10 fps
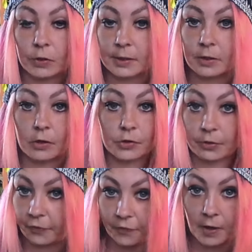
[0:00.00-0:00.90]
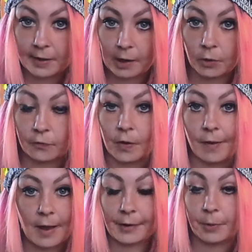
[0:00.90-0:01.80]
research the fuck out of
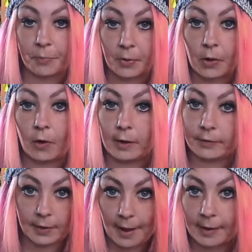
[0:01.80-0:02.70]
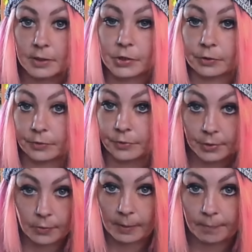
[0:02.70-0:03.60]
it and apply the actions
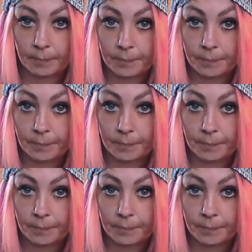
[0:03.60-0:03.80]
to it.